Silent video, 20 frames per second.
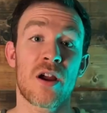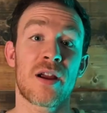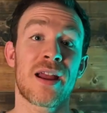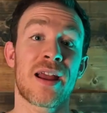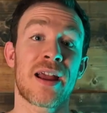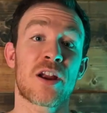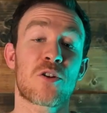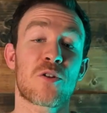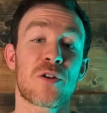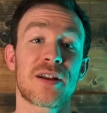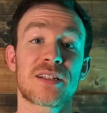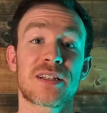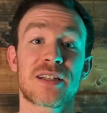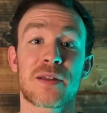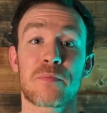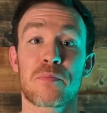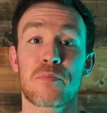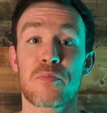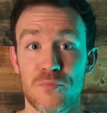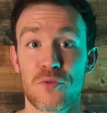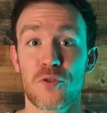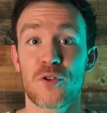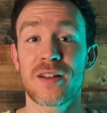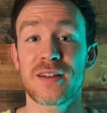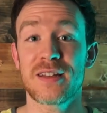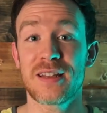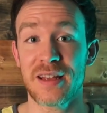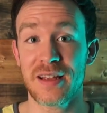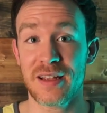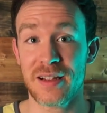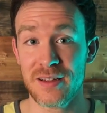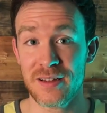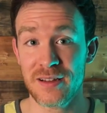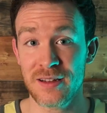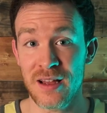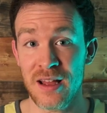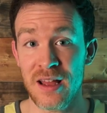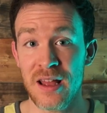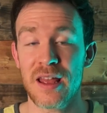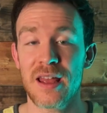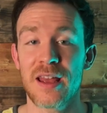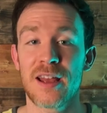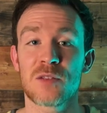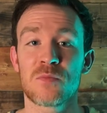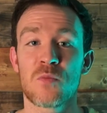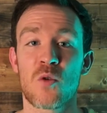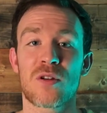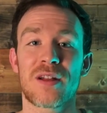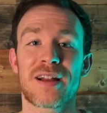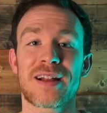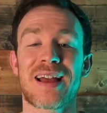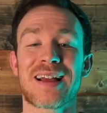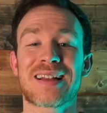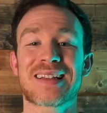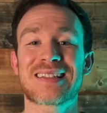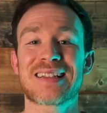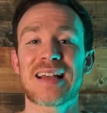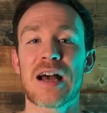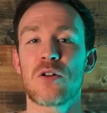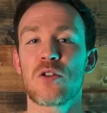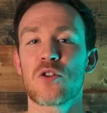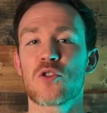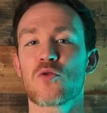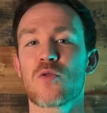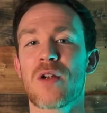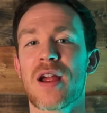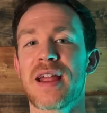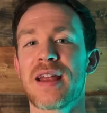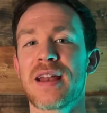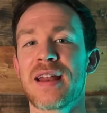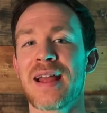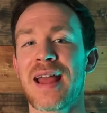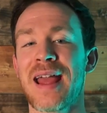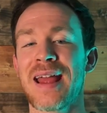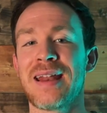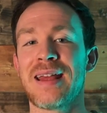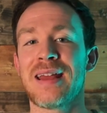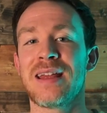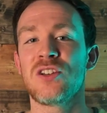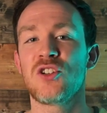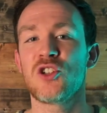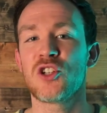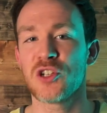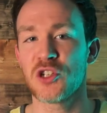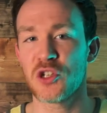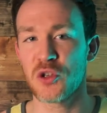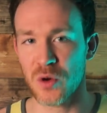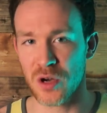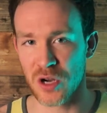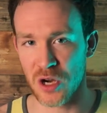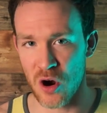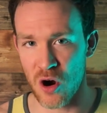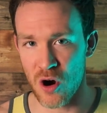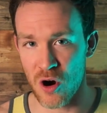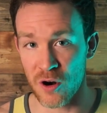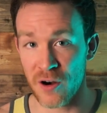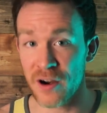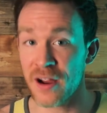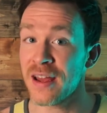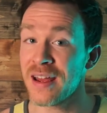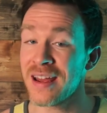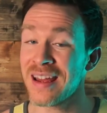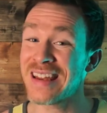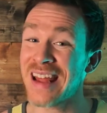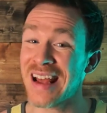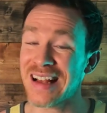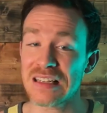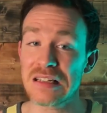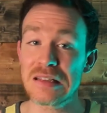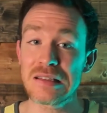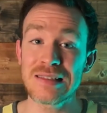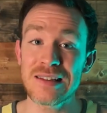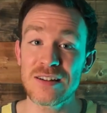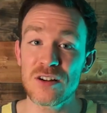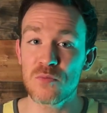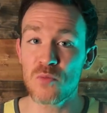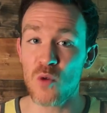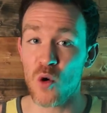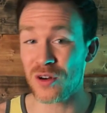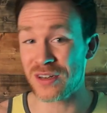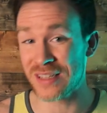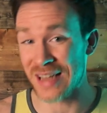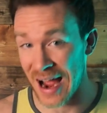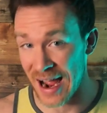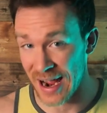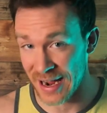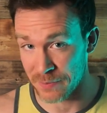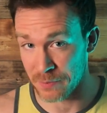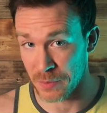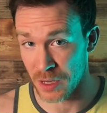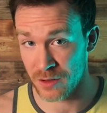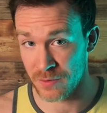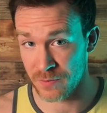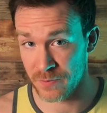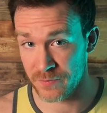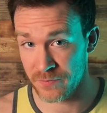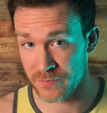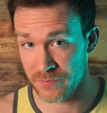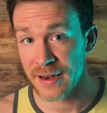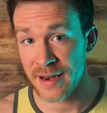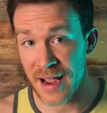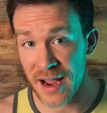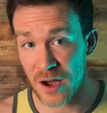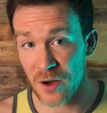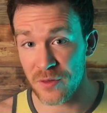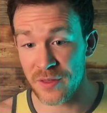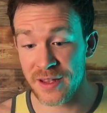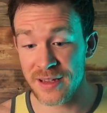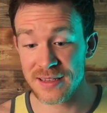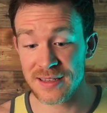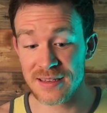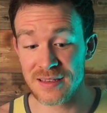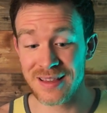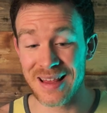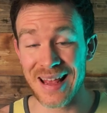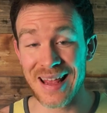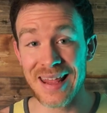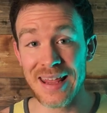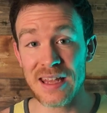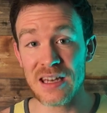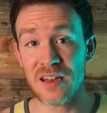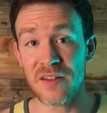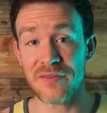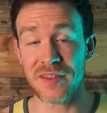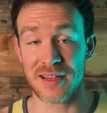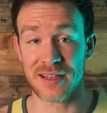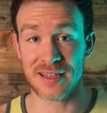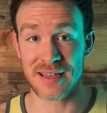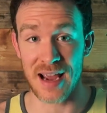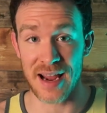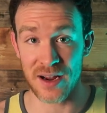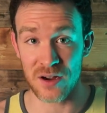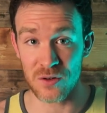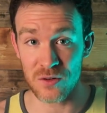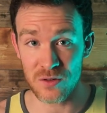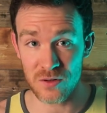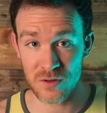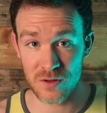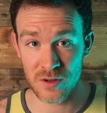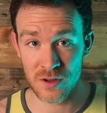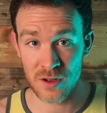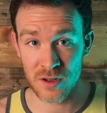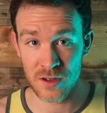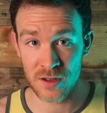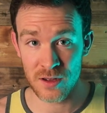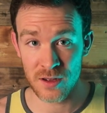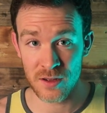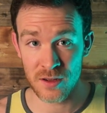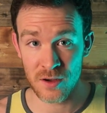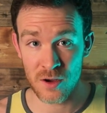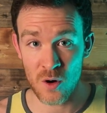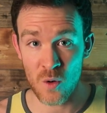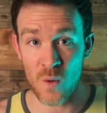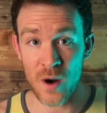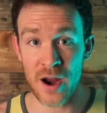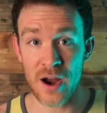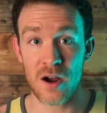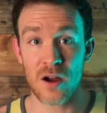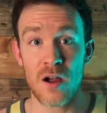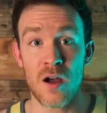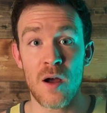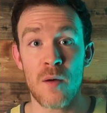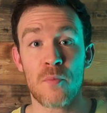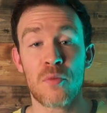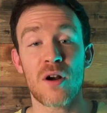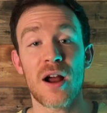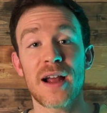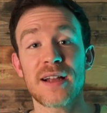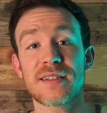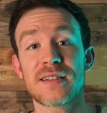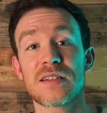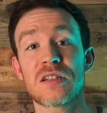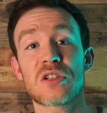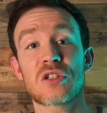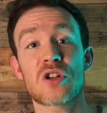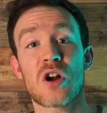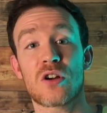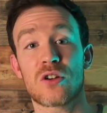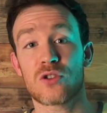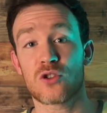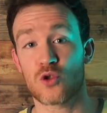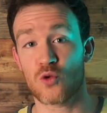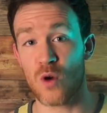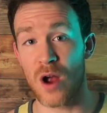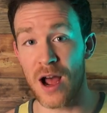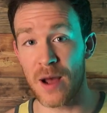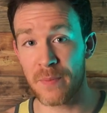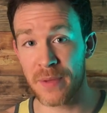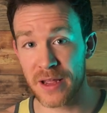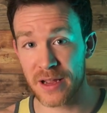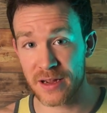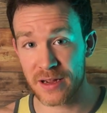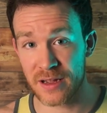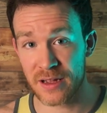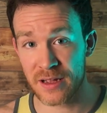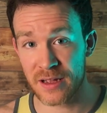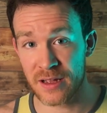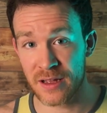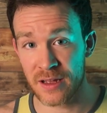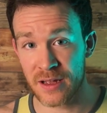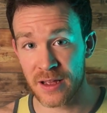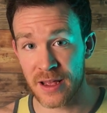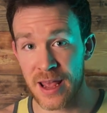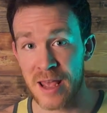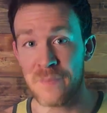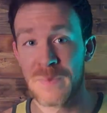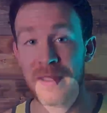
increasing printing is more like accelerating an engine to a car. It takes a little more time. Now, this is the end of the cycle where prices start dropping and